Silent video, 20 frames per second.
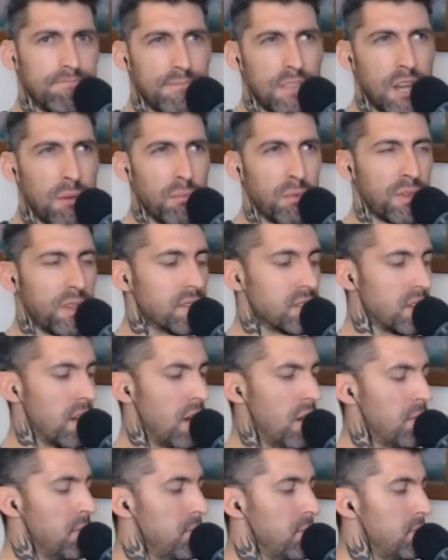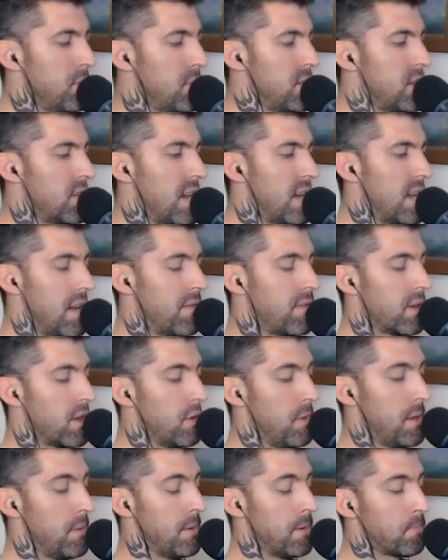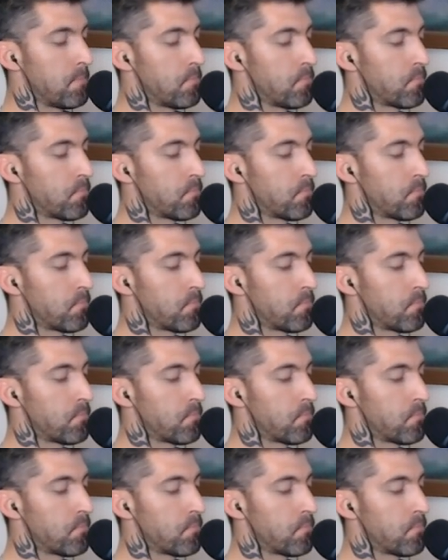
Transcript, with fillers: couple years ago, year and a half ago maybe.